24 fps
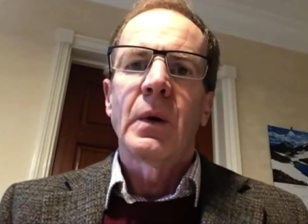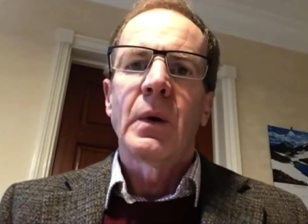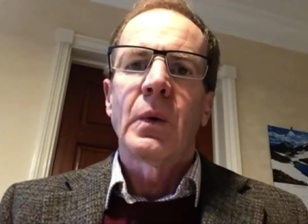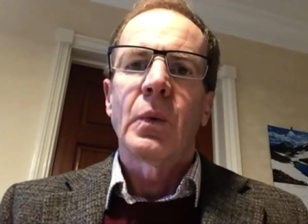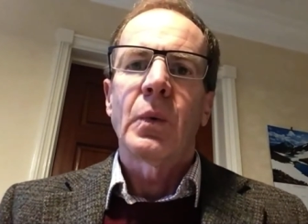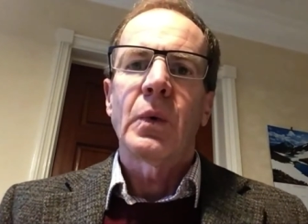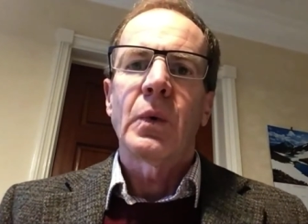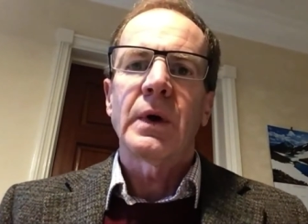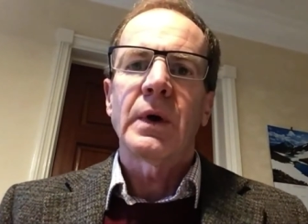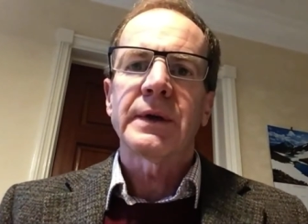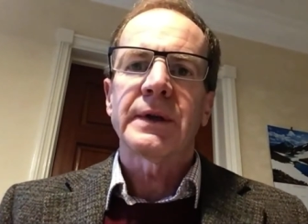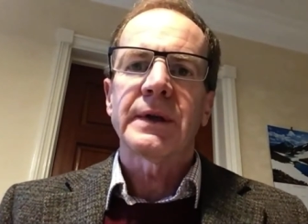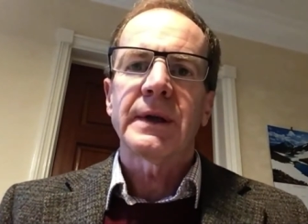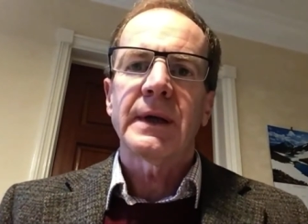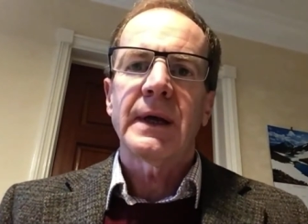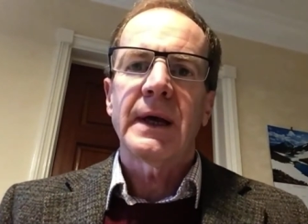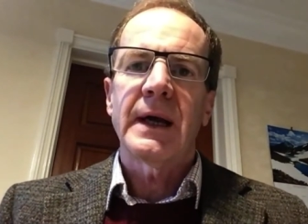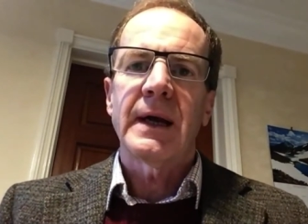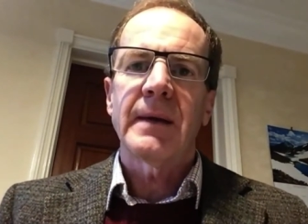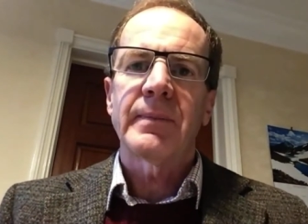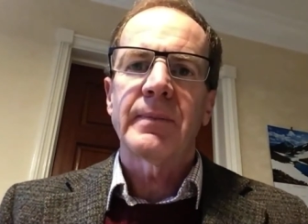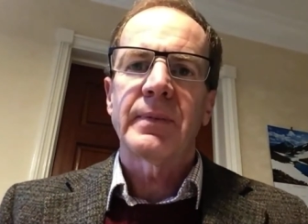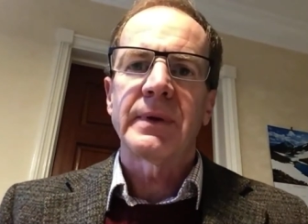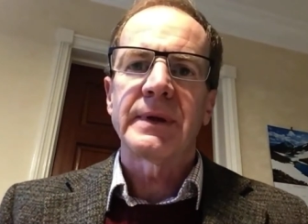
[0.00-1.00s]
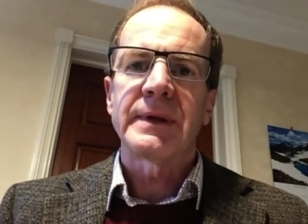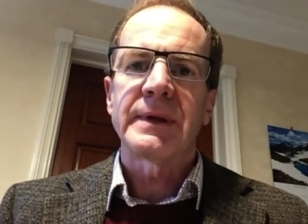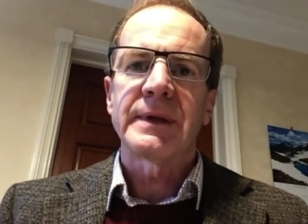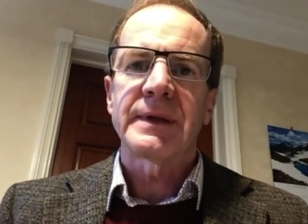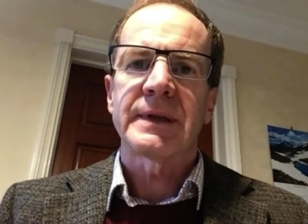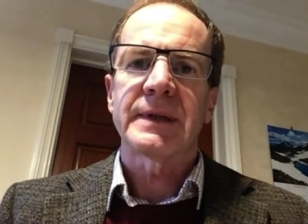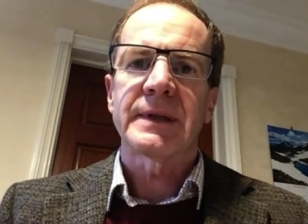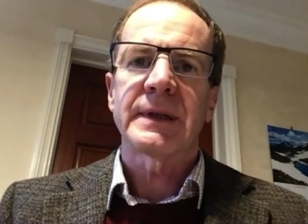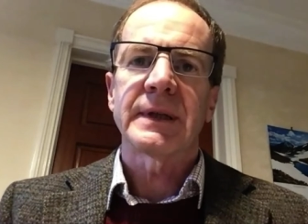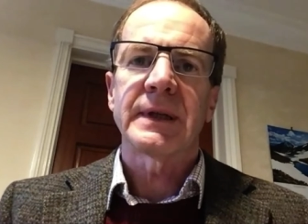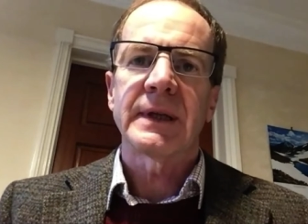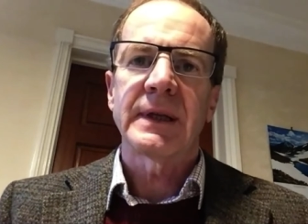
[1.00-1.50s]
what
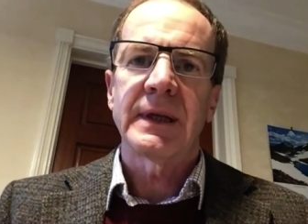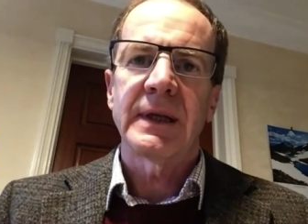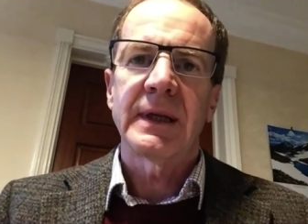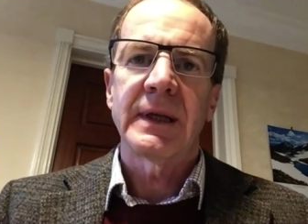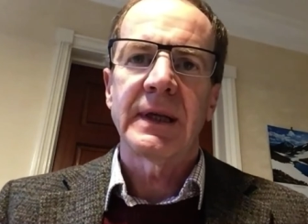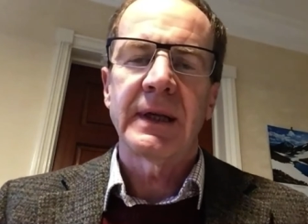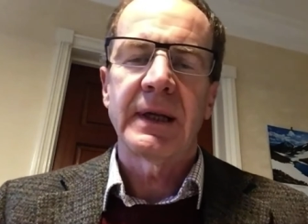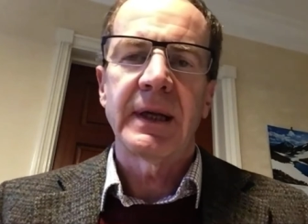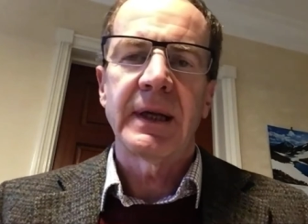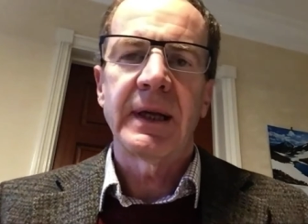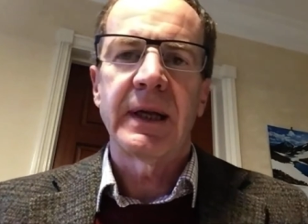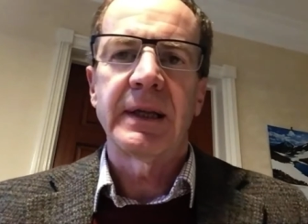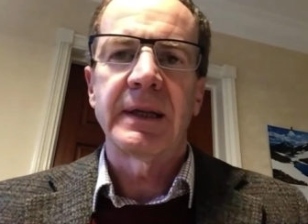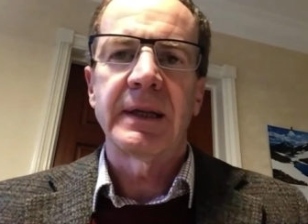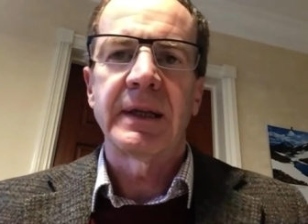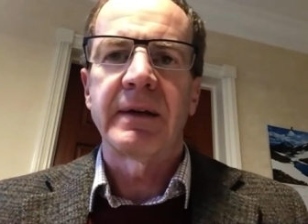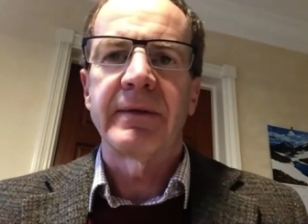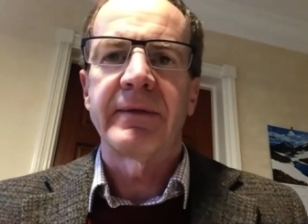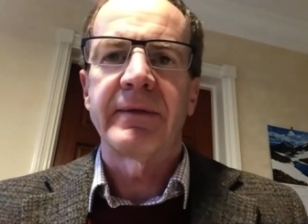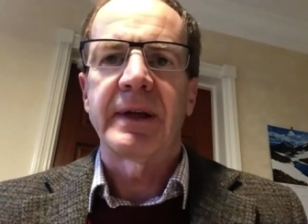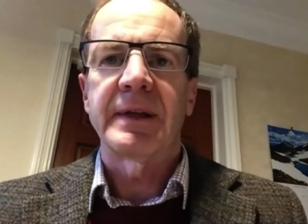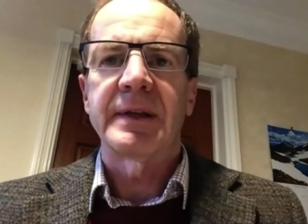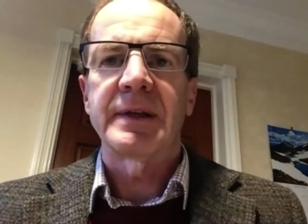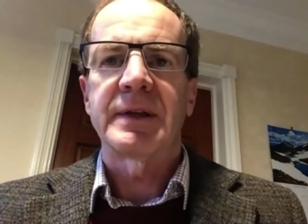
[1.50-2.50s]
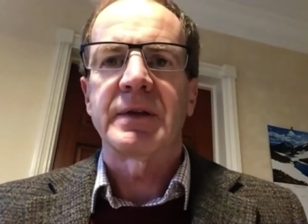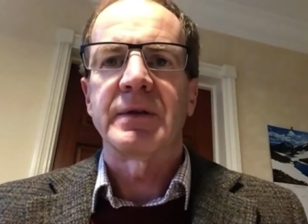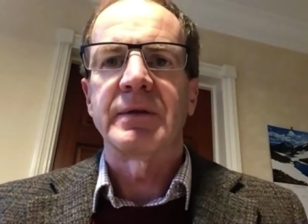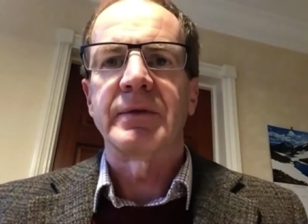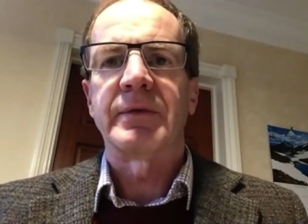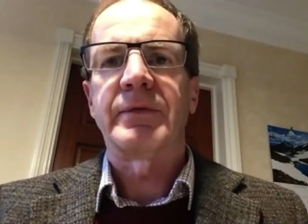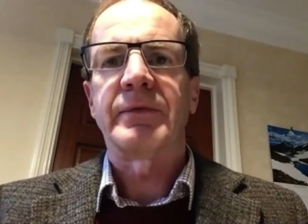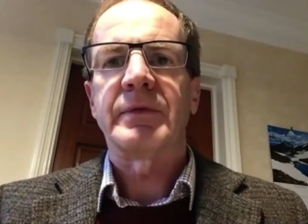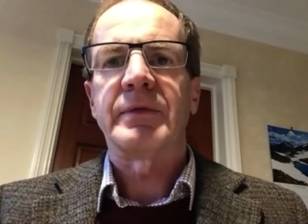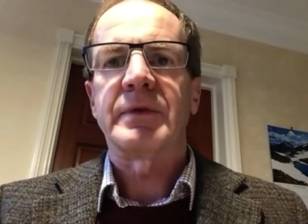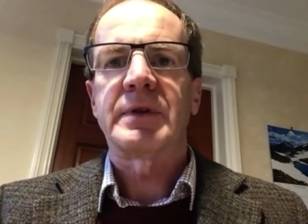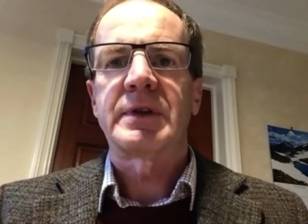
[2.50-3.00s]
happens in the event
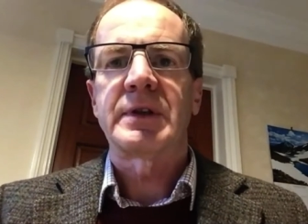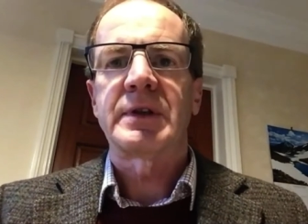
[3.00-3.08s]
of